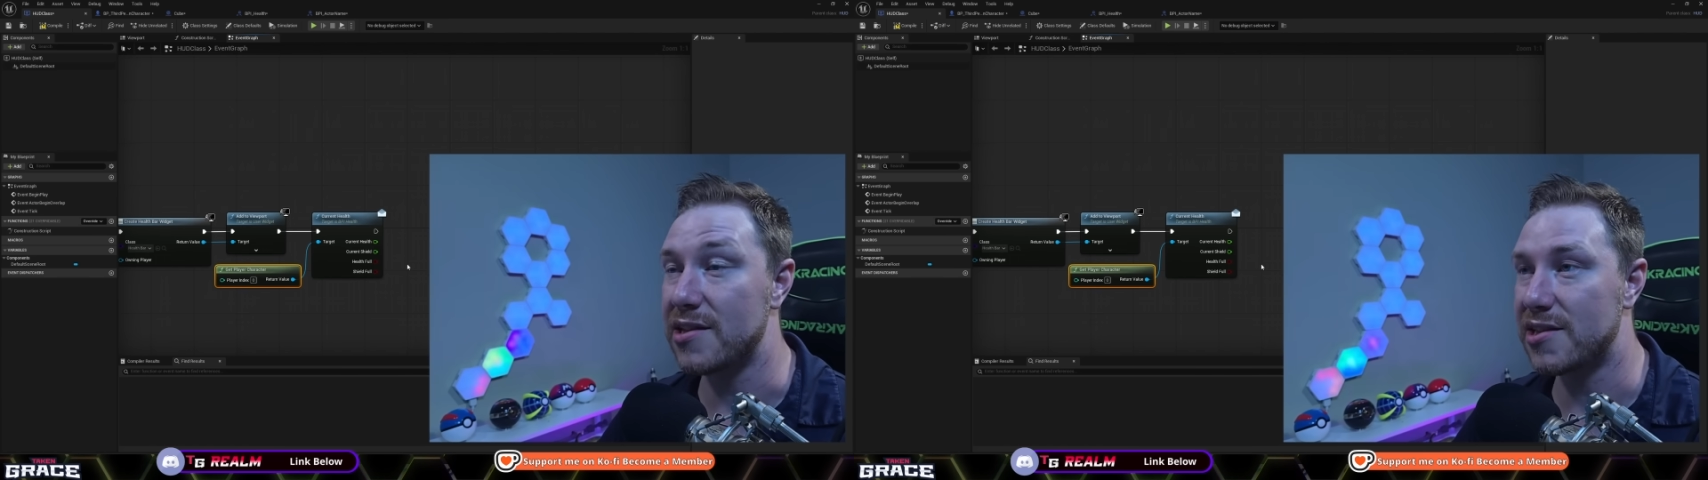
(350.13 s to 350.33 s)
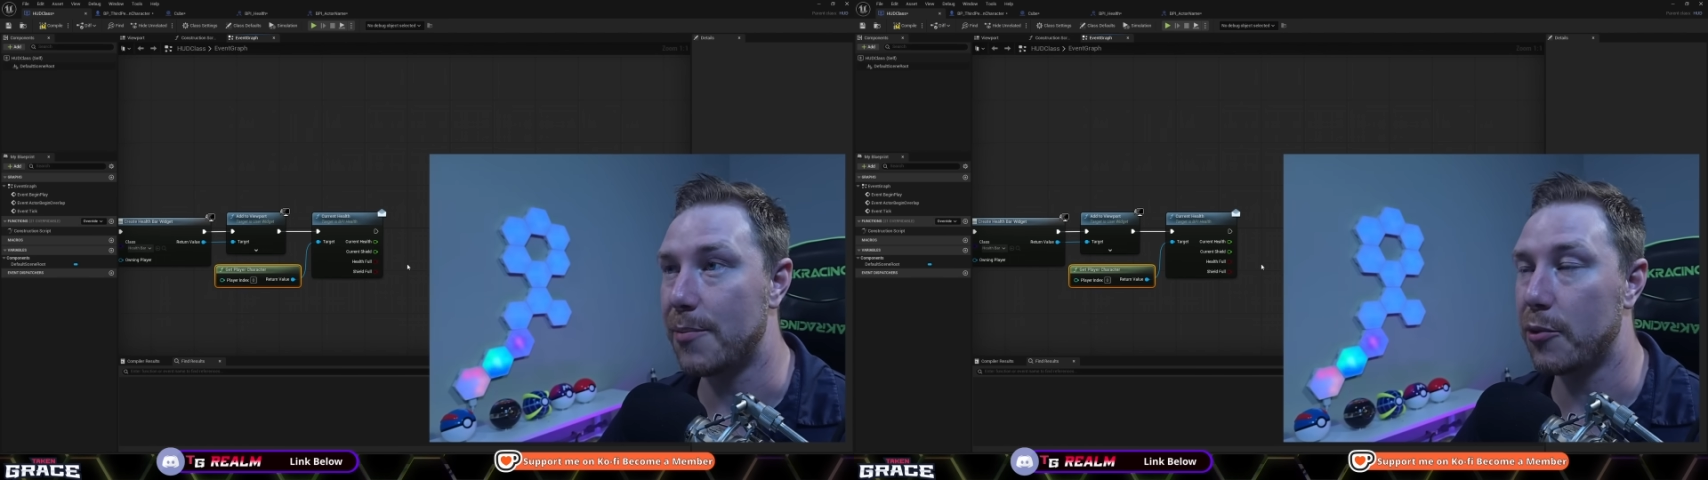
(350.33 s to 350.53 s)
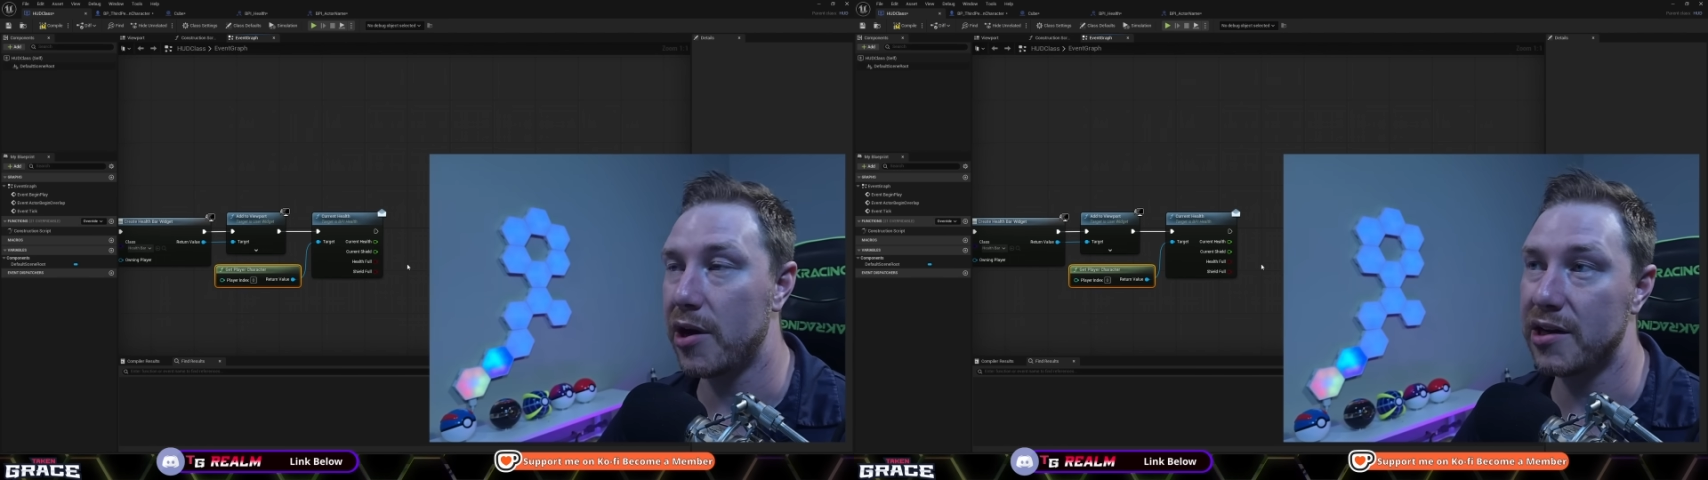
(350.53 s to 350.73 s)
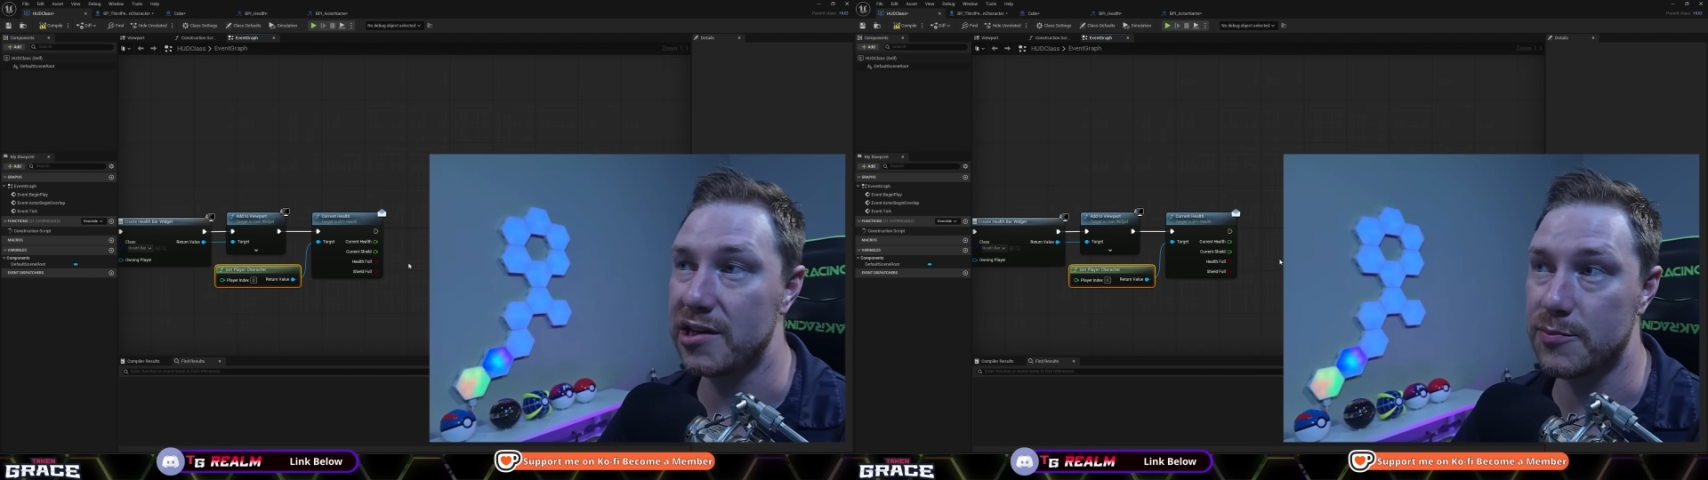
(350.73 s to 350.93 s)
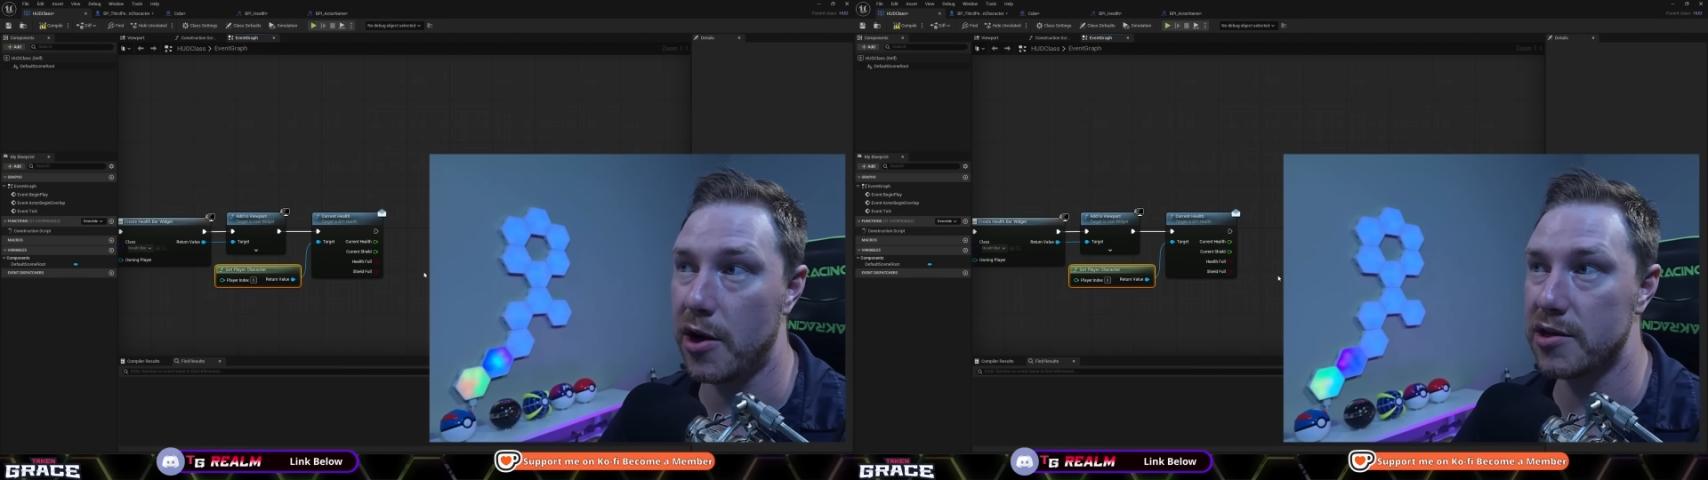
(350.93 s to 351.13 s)
separated
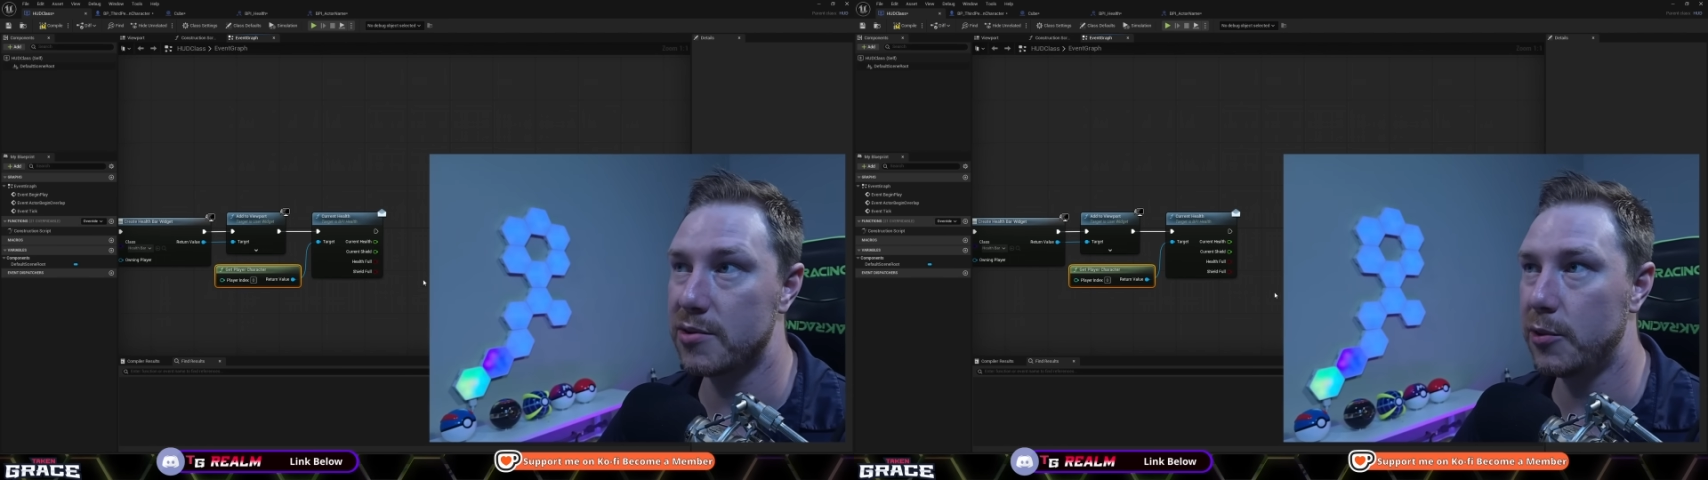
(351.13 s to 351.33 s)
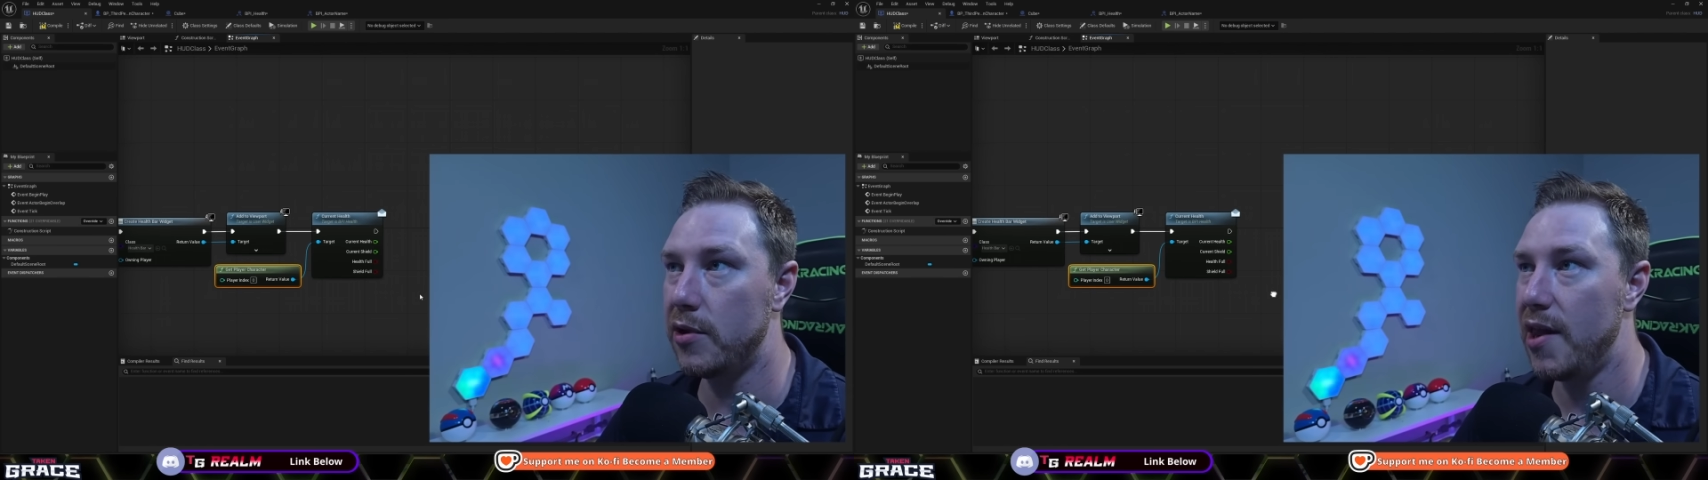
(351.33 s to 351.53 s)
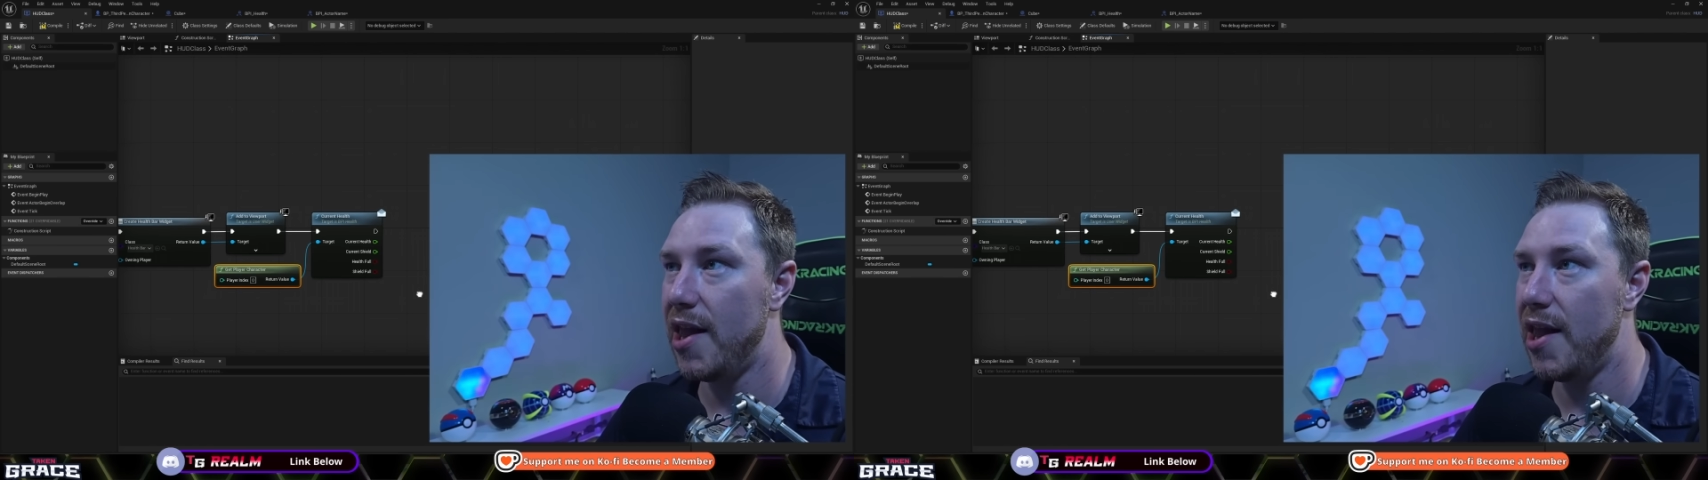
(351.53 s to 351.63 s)
as possible